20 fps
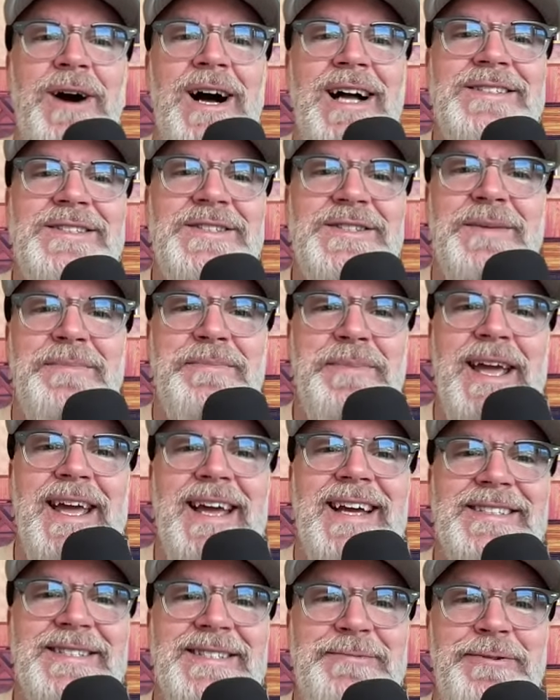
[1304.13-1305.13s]
watch the
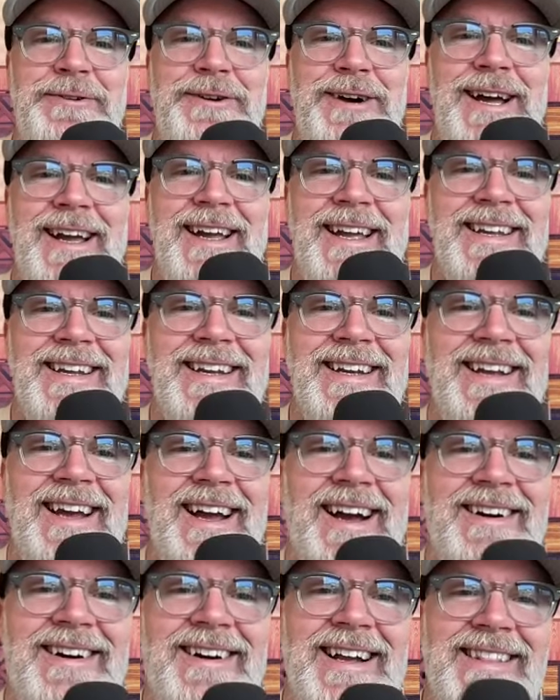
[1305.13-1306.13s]
bands play, you
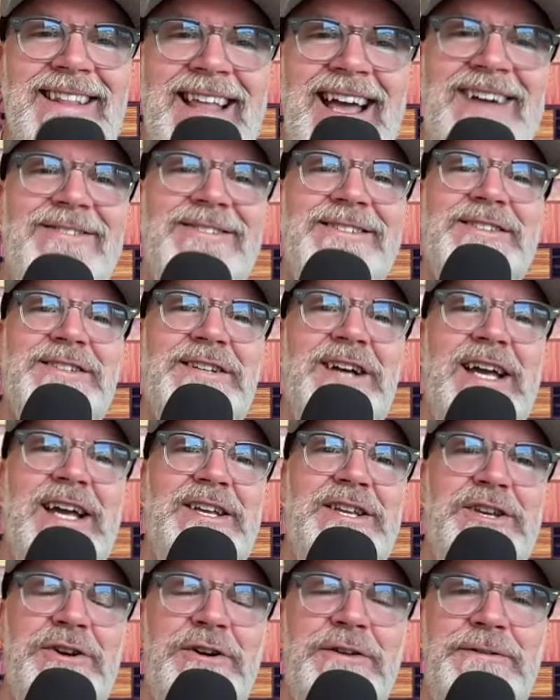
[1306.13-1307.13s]
know, and that was
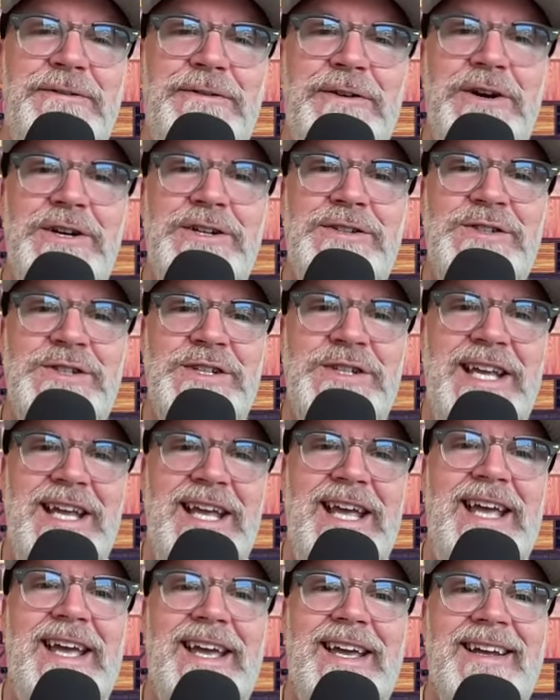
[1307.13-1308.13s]
like your first
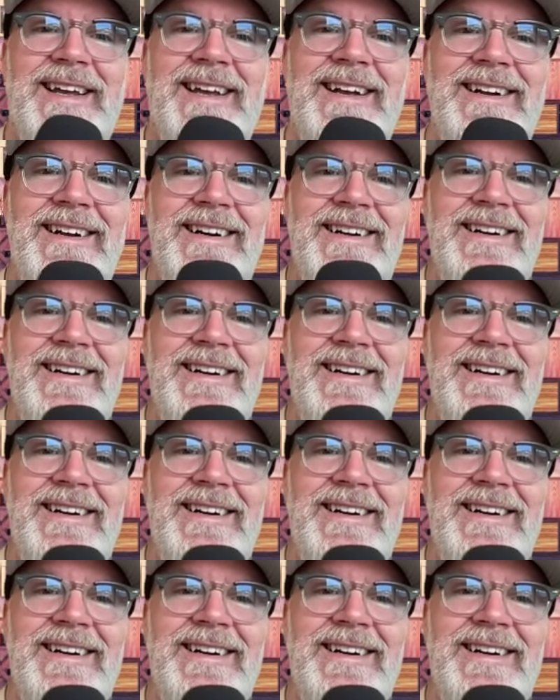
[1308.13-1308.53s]
gig.